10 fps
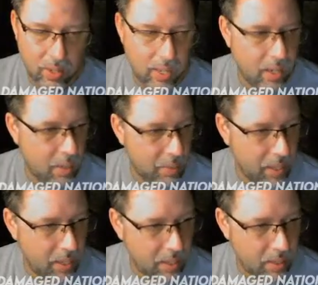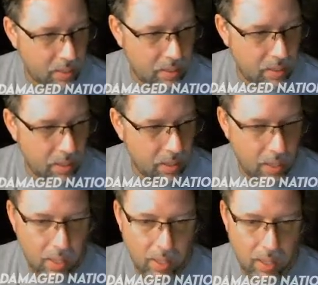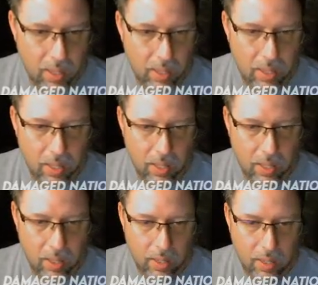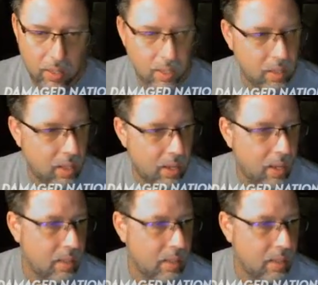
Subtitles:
I'm going to hit kick on that.